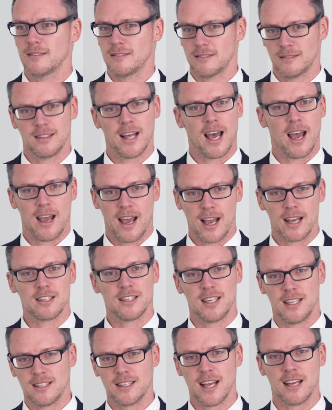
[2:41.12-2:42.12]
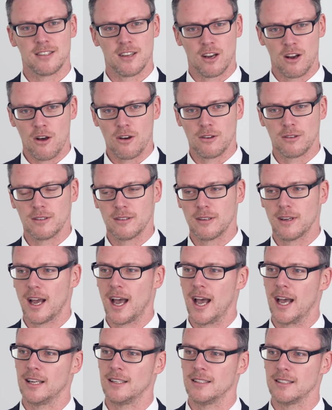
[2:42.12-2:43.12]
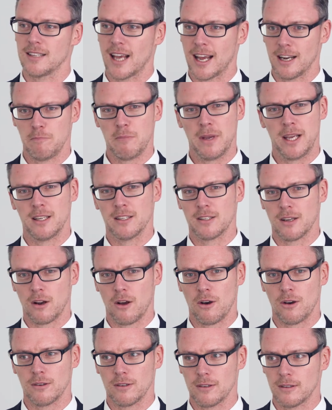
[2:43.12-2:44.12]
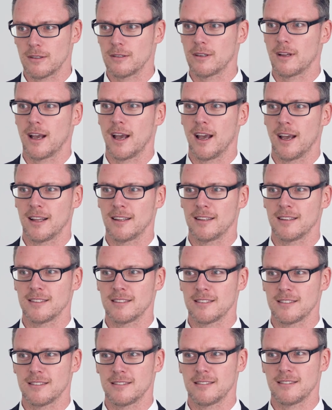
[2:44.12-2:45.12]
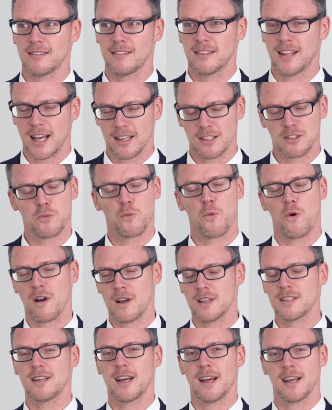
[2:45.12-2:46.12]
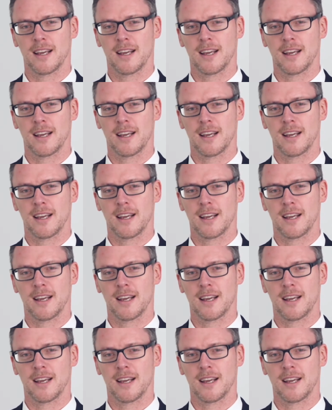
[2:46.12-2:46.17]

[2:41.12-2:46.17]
that actually says a lot and, and means a lot and that's why I stay at